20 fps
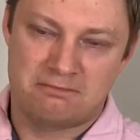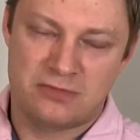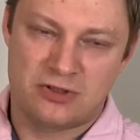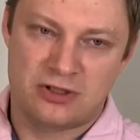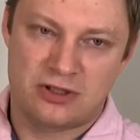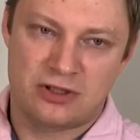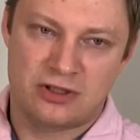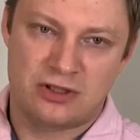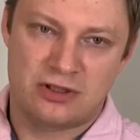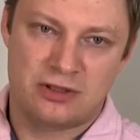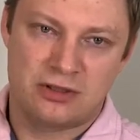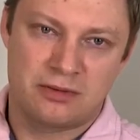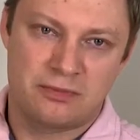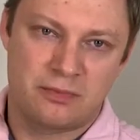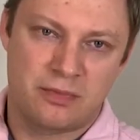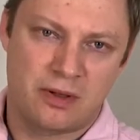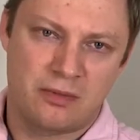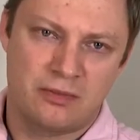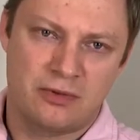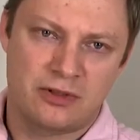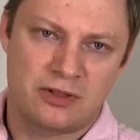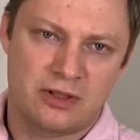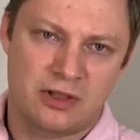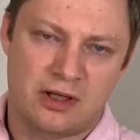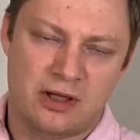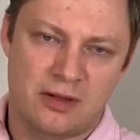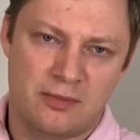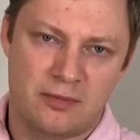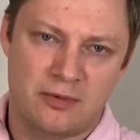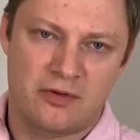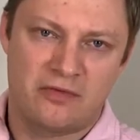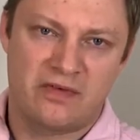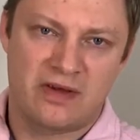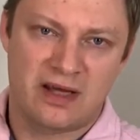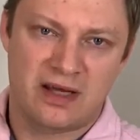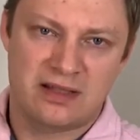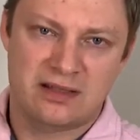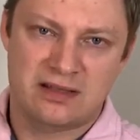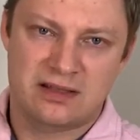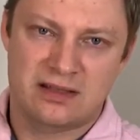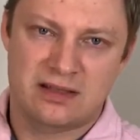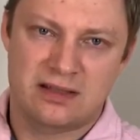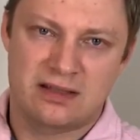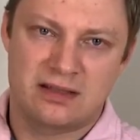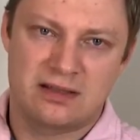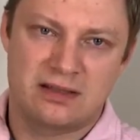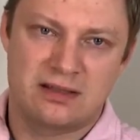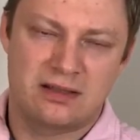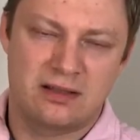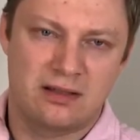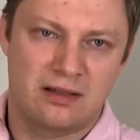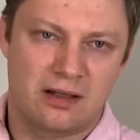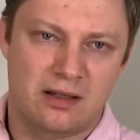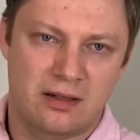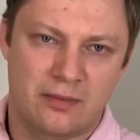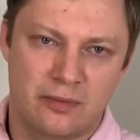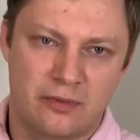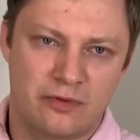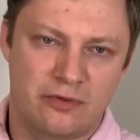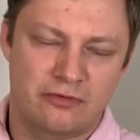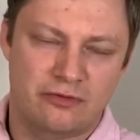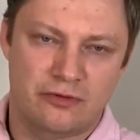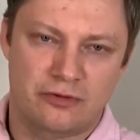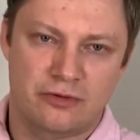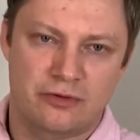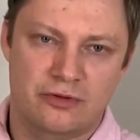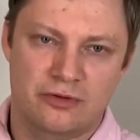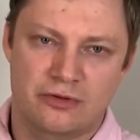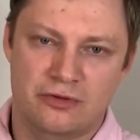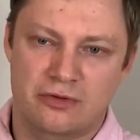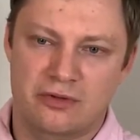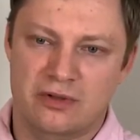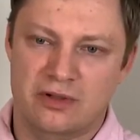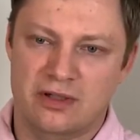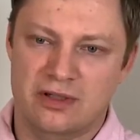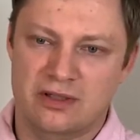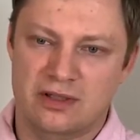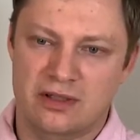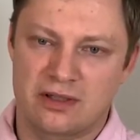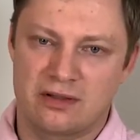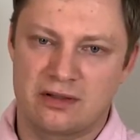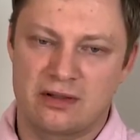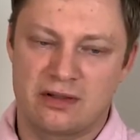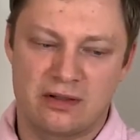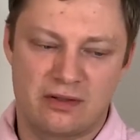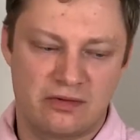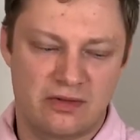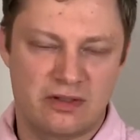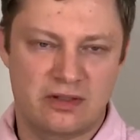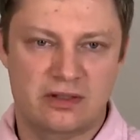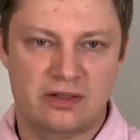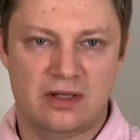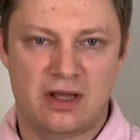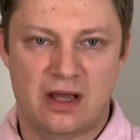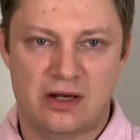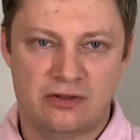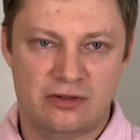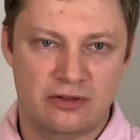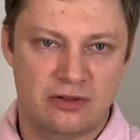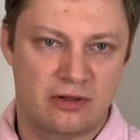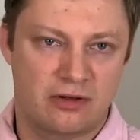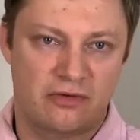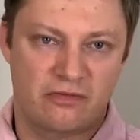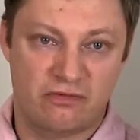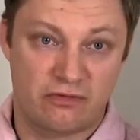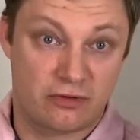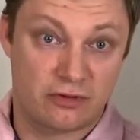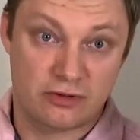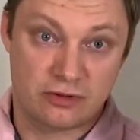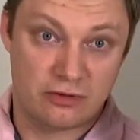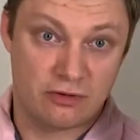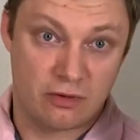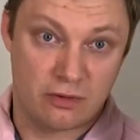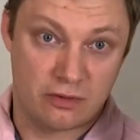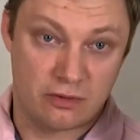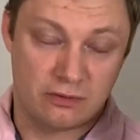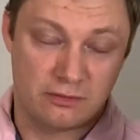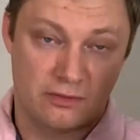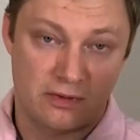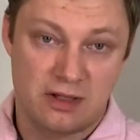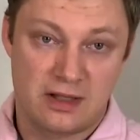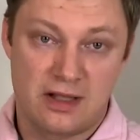She published a couple of essays, did a couple of short stories, and this is actually her first novel.